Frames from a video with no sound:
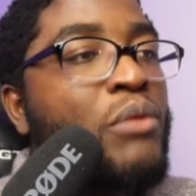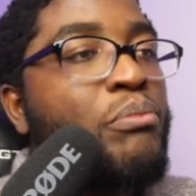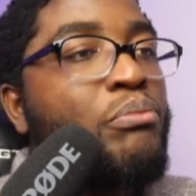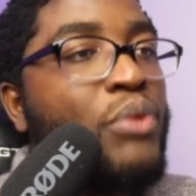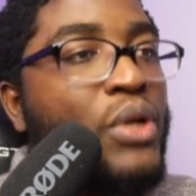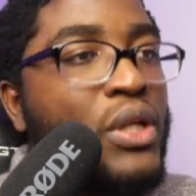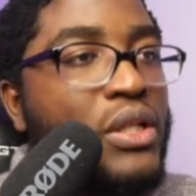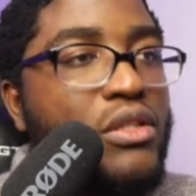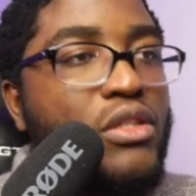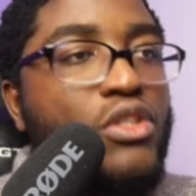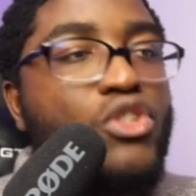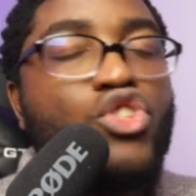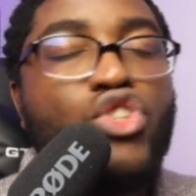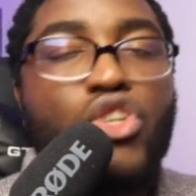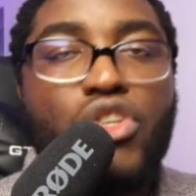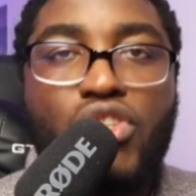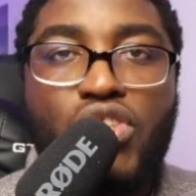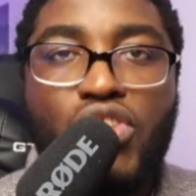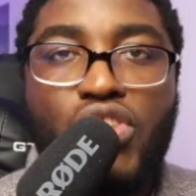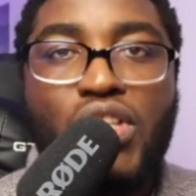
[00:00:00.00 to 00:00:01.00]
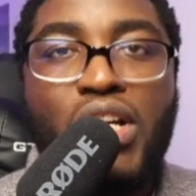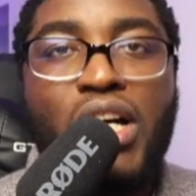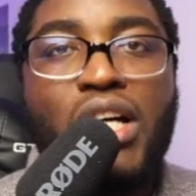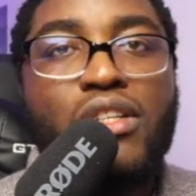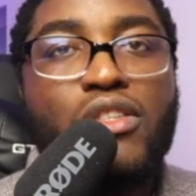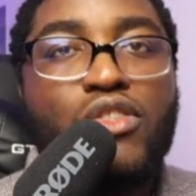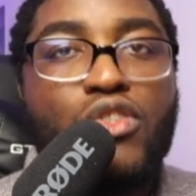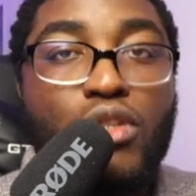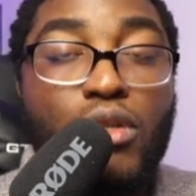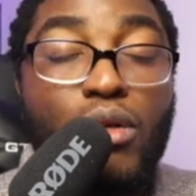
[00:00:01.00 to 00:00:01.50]
but just
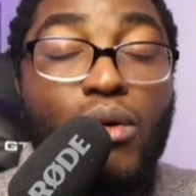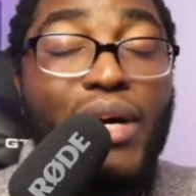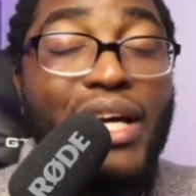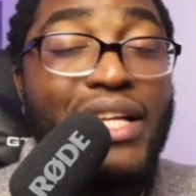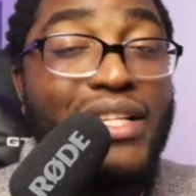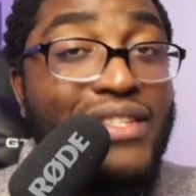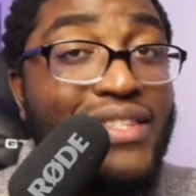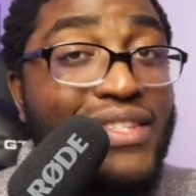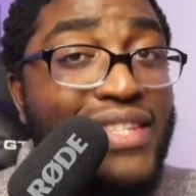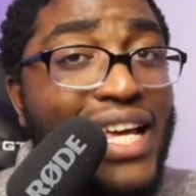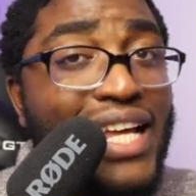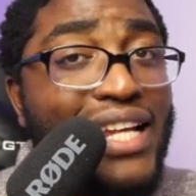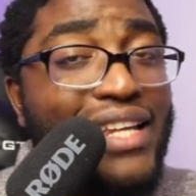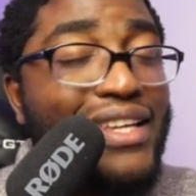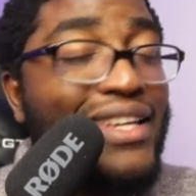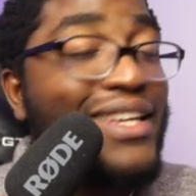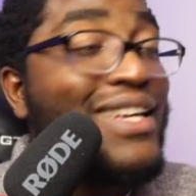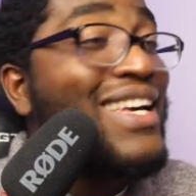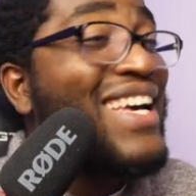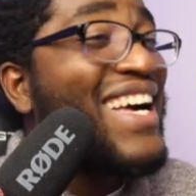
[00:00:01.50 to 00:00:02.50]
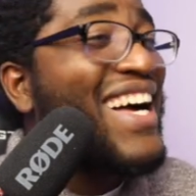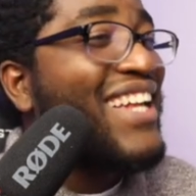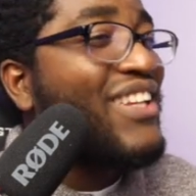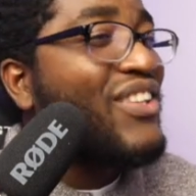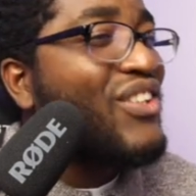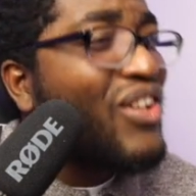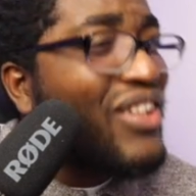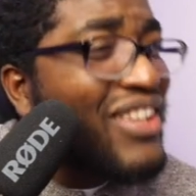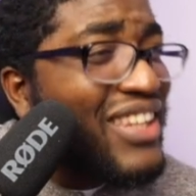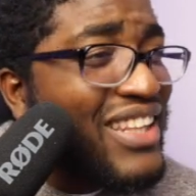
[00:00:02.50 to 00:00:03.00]
start slow and steady.
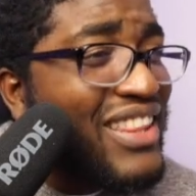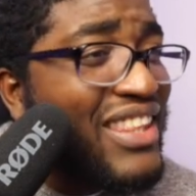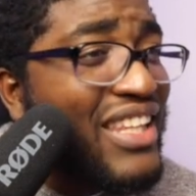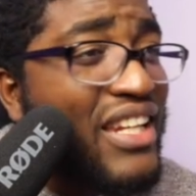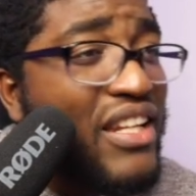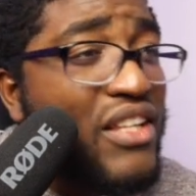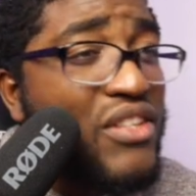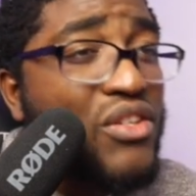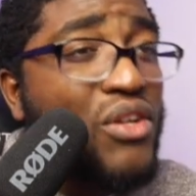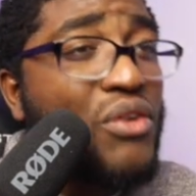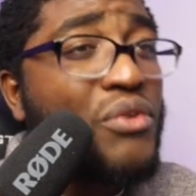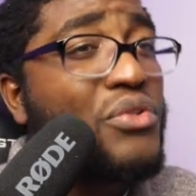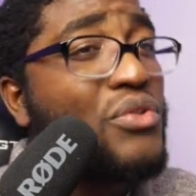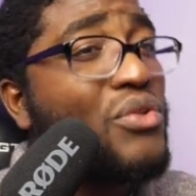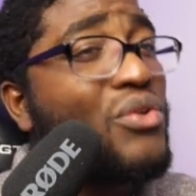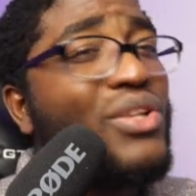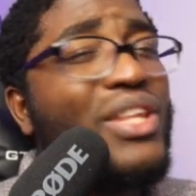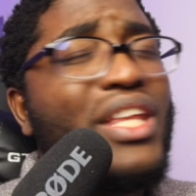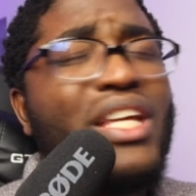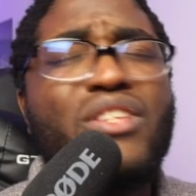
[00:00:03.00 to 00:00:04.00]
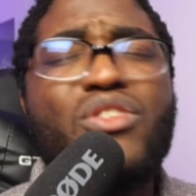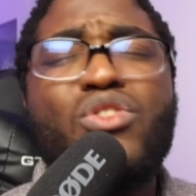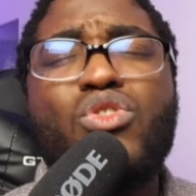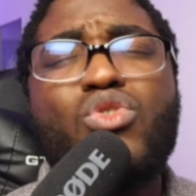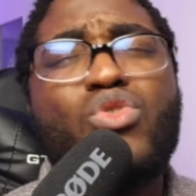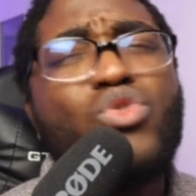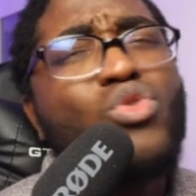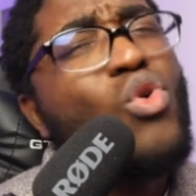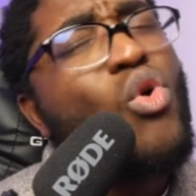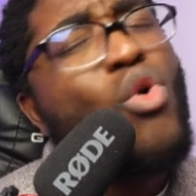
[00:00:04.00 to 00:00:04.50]
Another thing is also there's
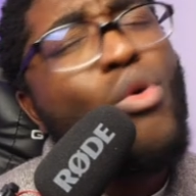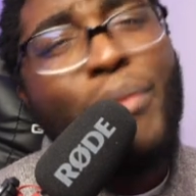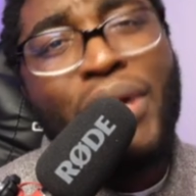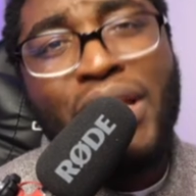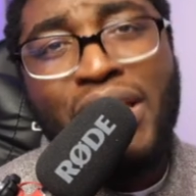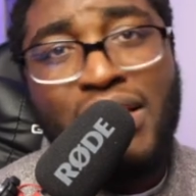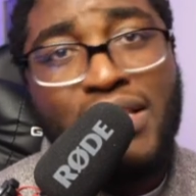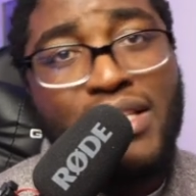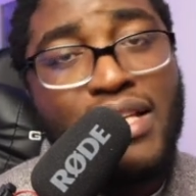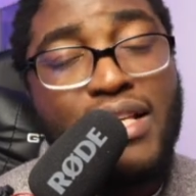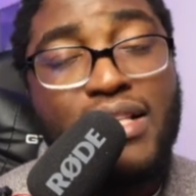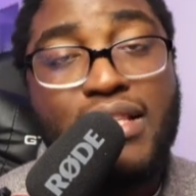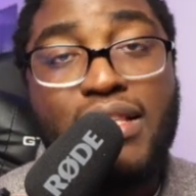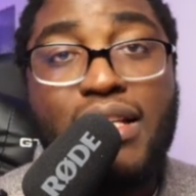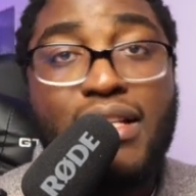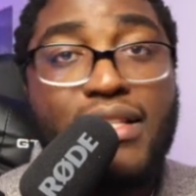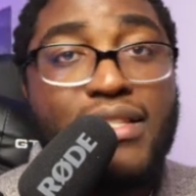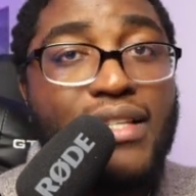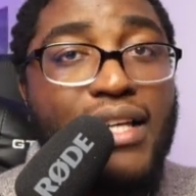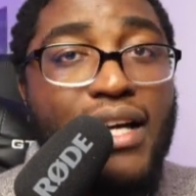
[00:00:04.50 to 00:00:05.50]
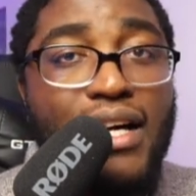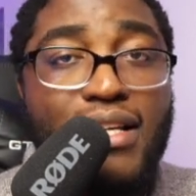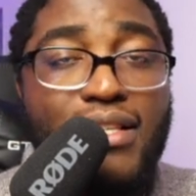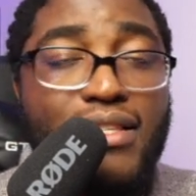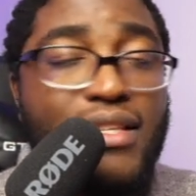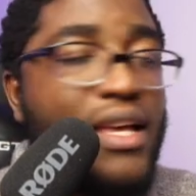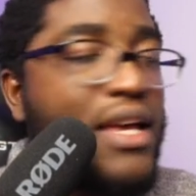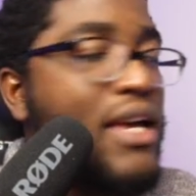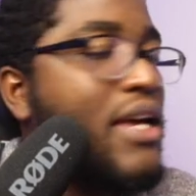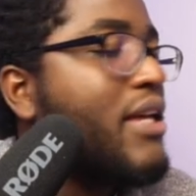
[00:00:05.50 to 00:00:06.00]
so many testnets,
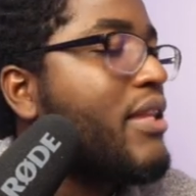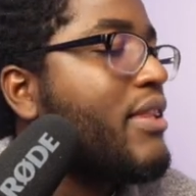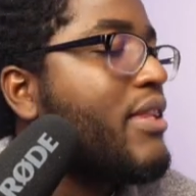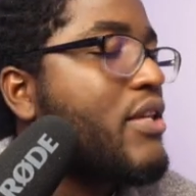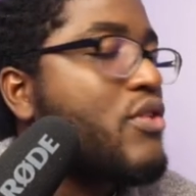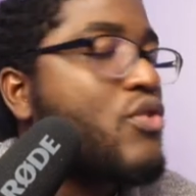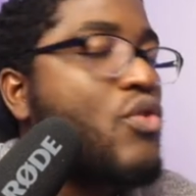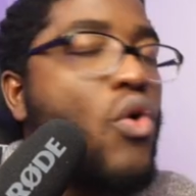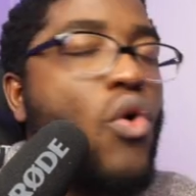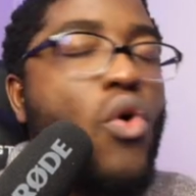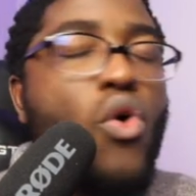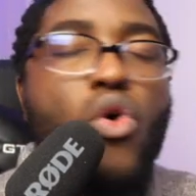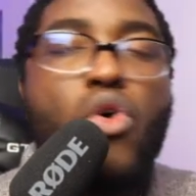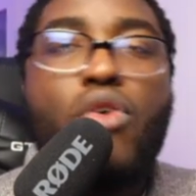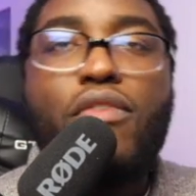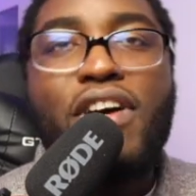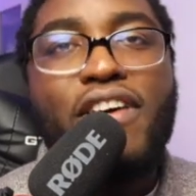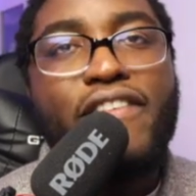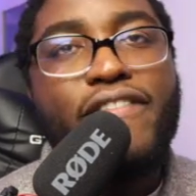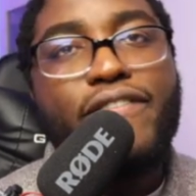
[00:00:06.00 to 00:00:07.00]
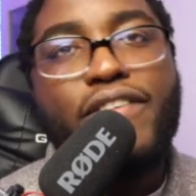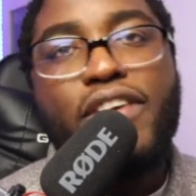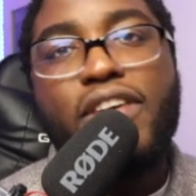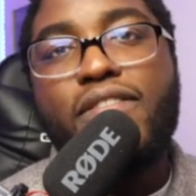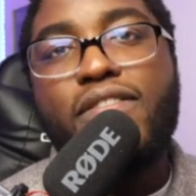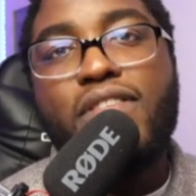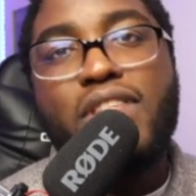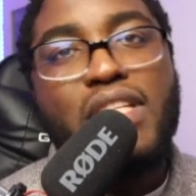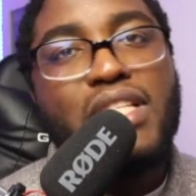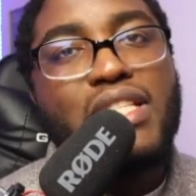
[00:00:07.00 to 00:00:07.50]
guys. There's over
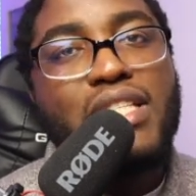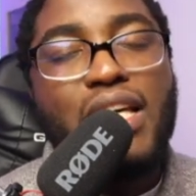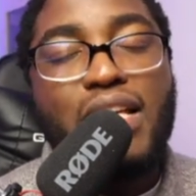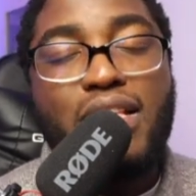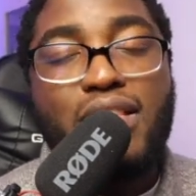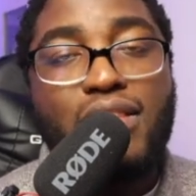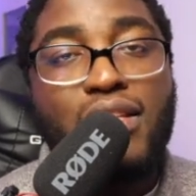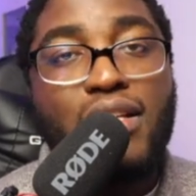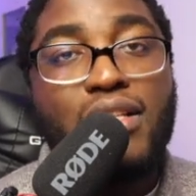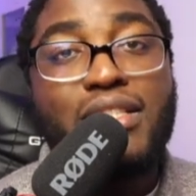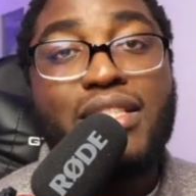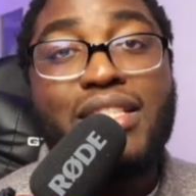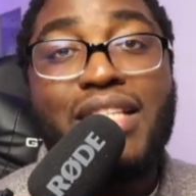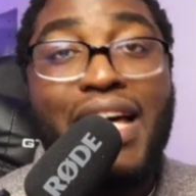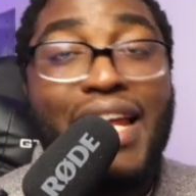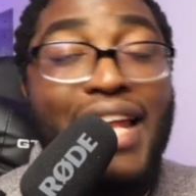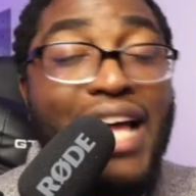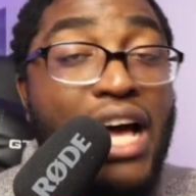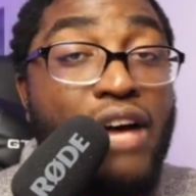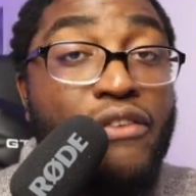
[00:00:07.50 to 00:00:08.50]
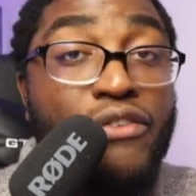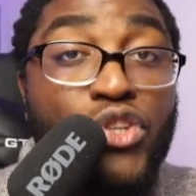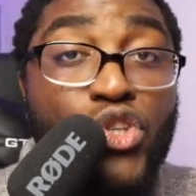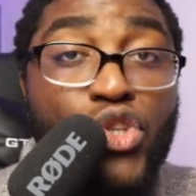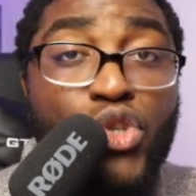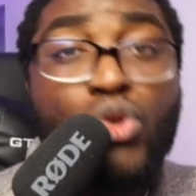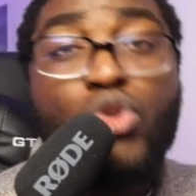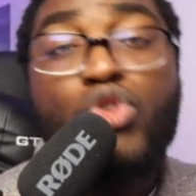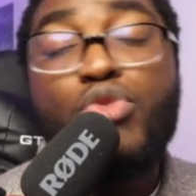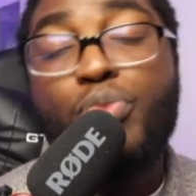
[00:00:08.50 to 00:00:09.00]
50 testnets that have
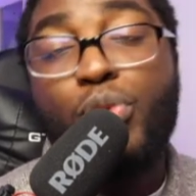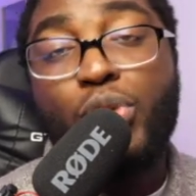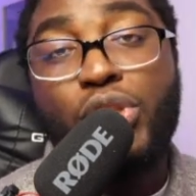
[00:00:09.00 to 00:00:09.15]
huge